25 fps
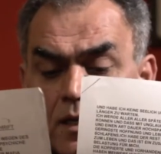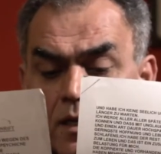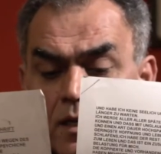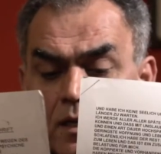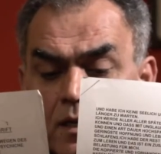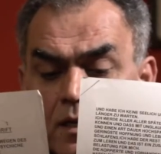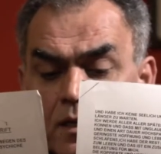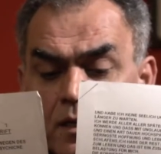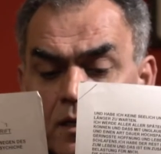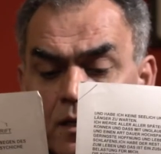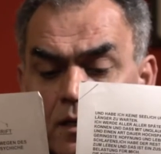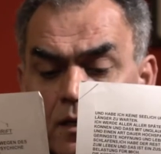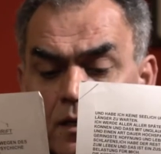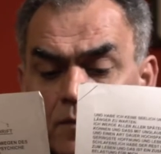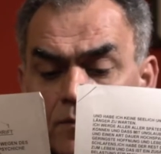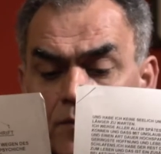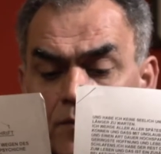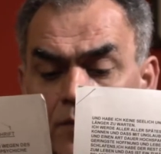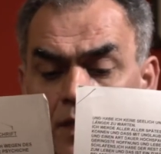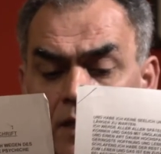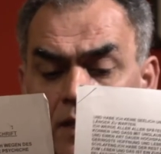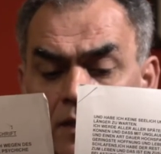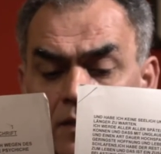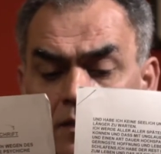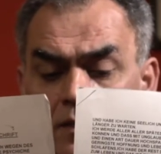uh,
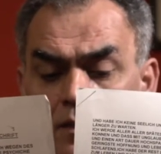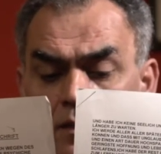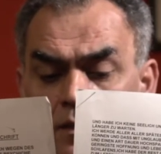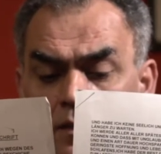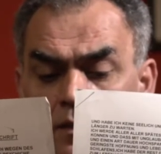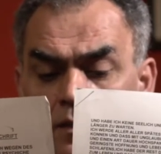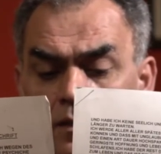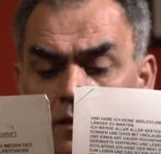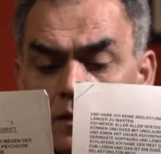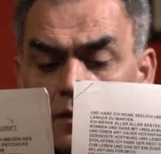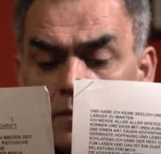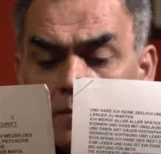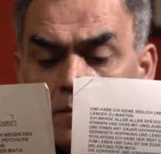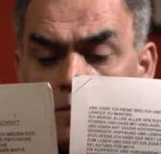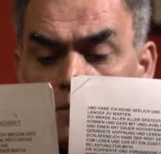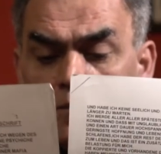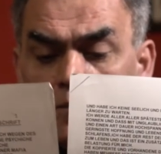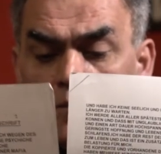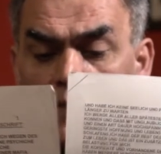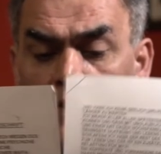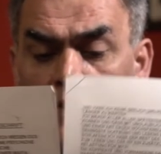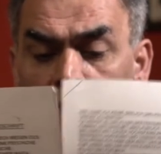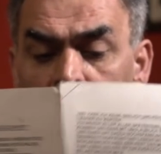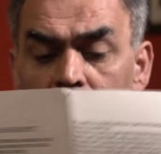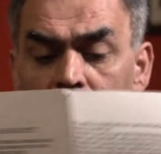that uh,
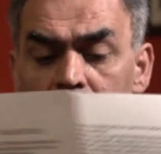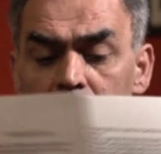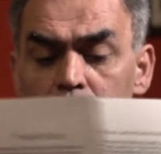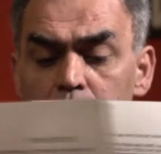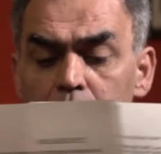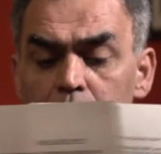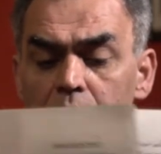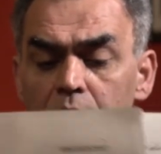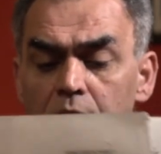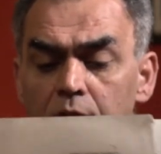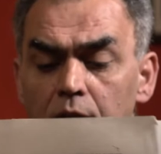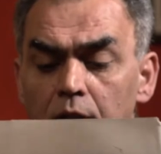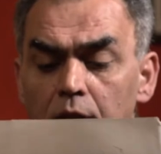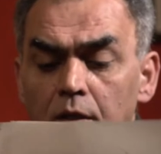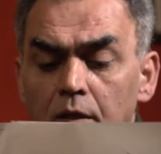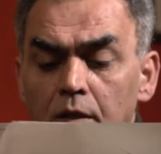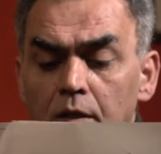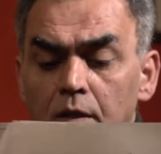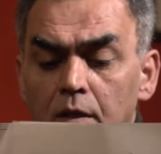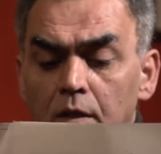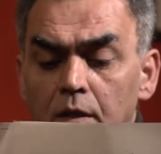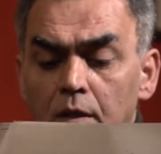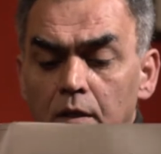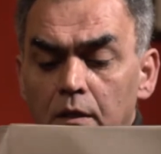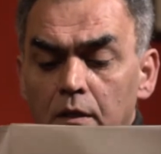he has been
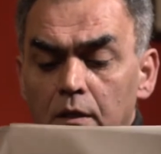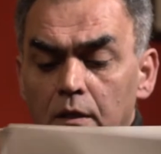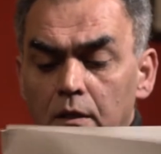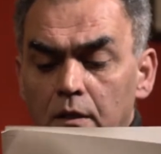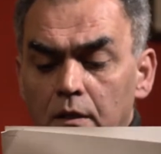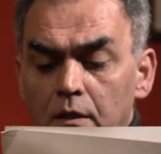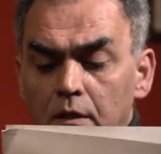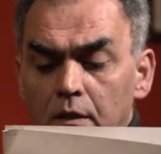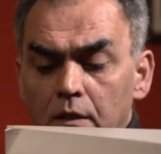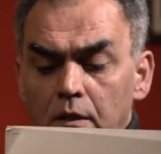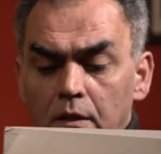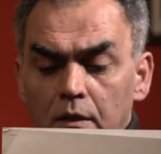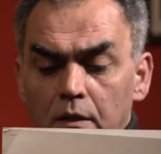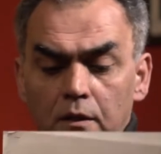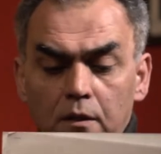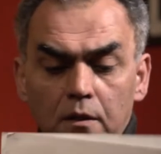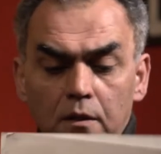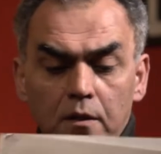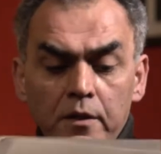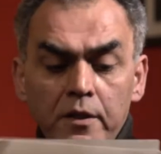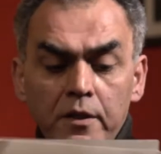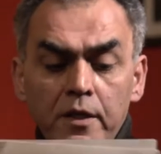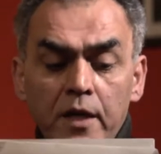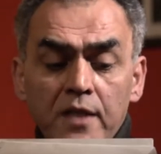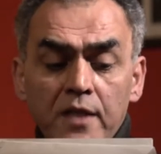uh,
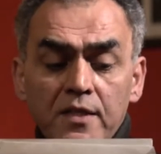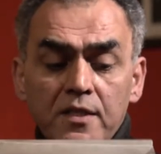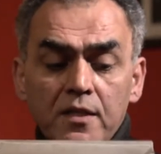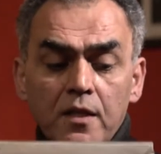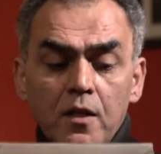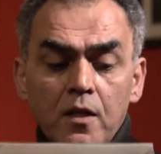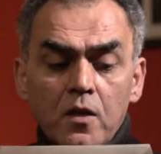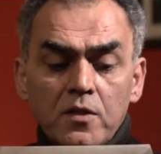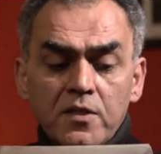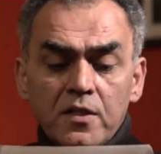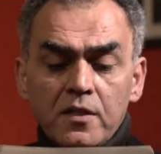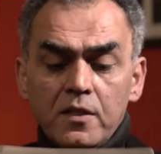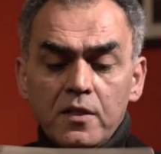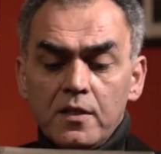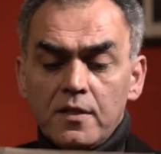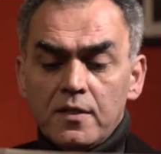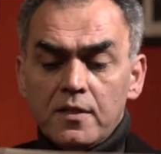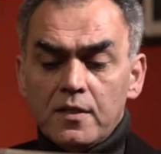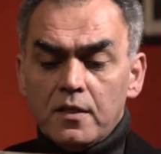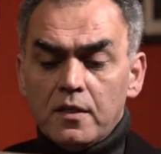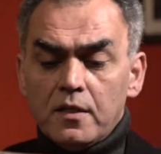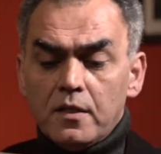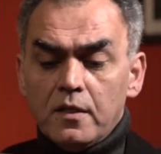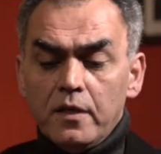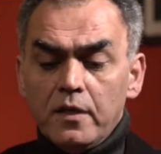he has lost his
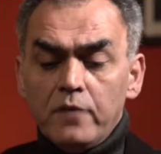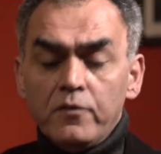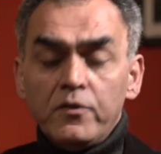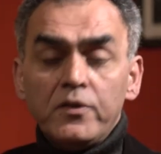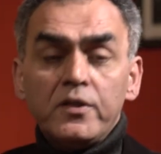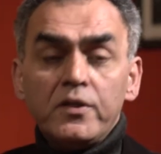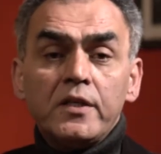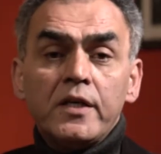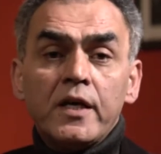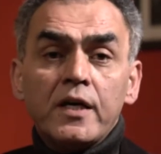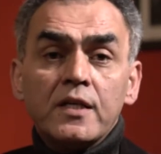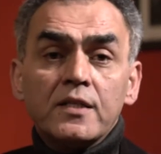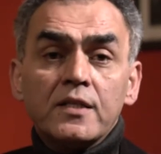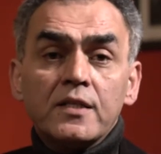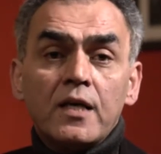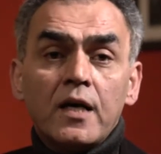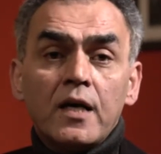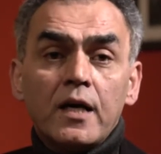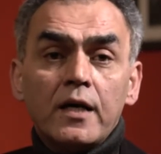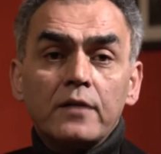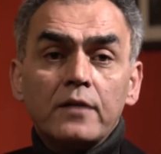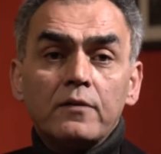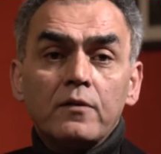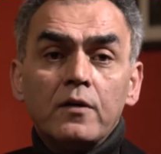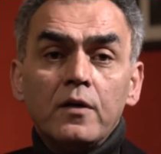everything he has
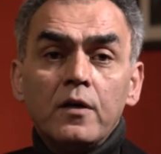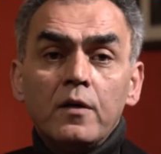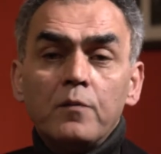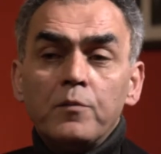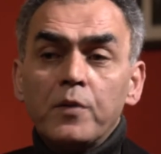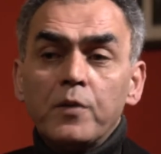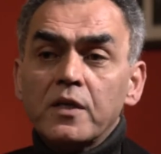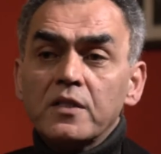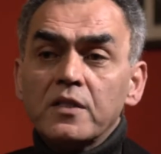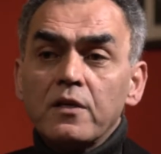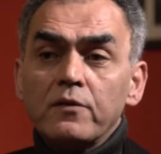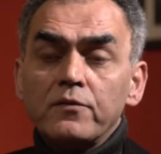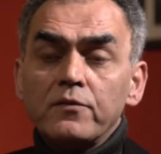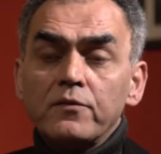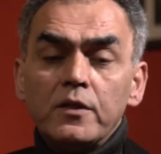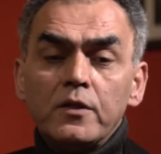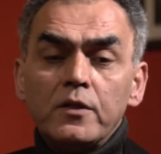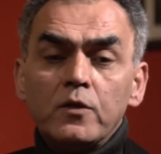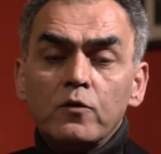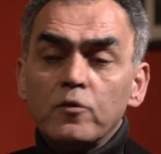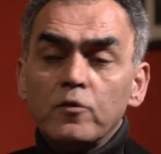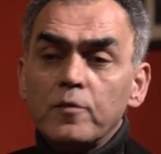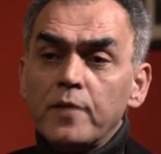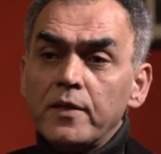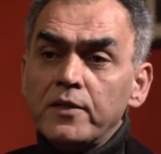had because of the
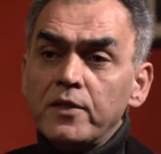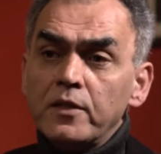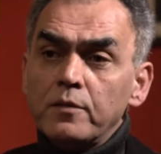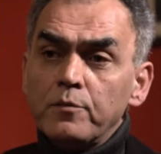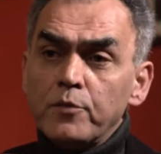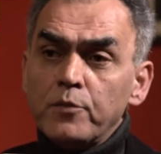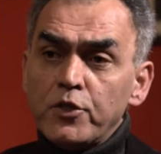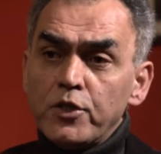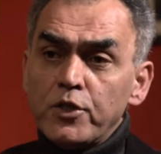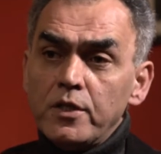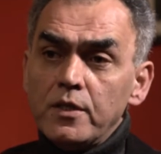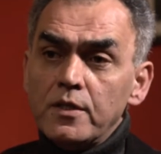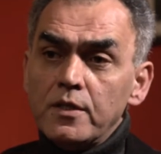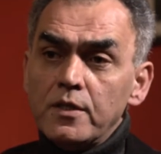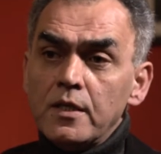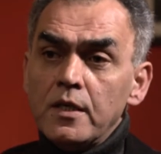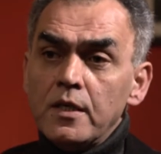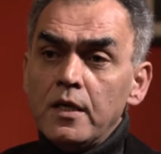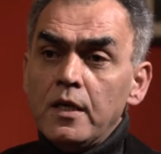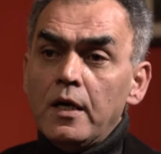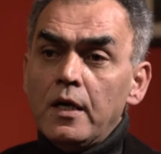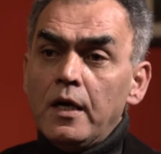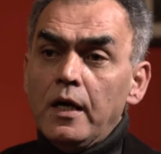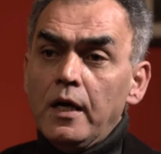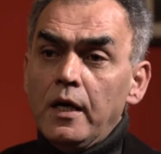novomatic machines
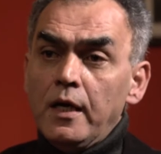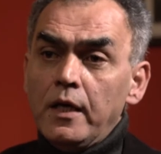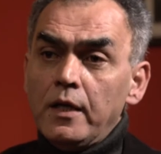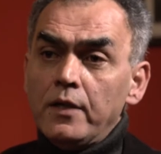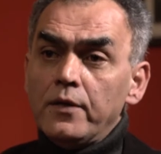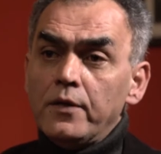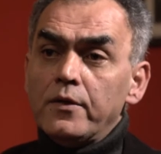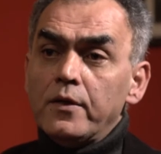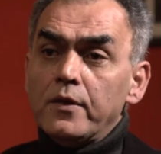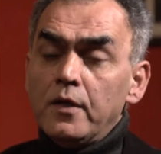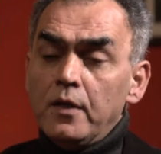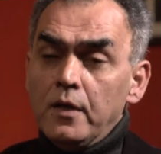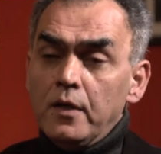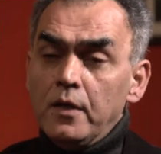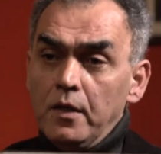and